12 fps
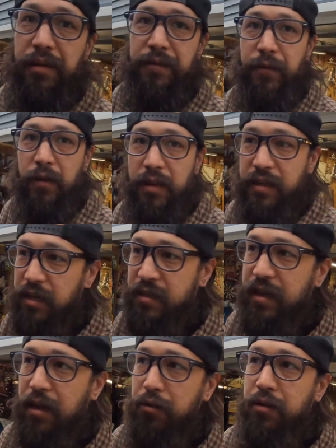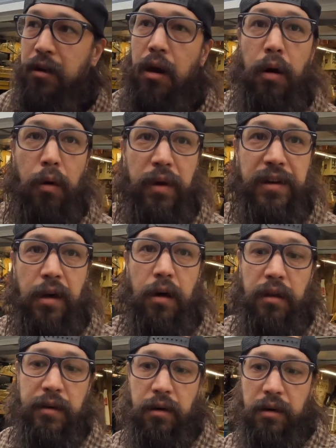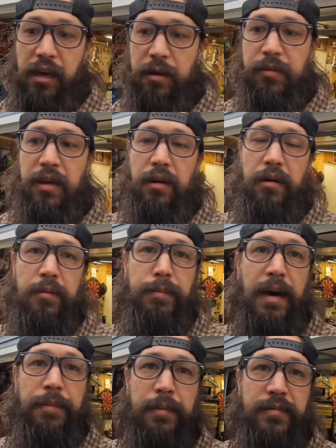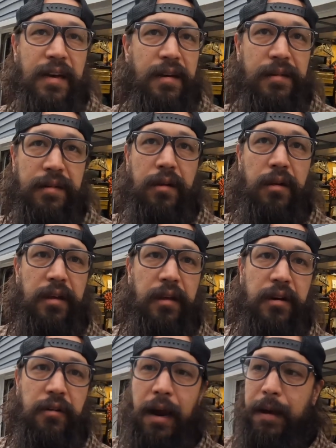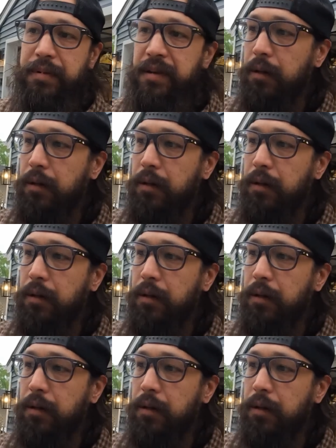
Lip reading: is fully decked out and always hauling our camp gear and pop-up tents and all the other crap.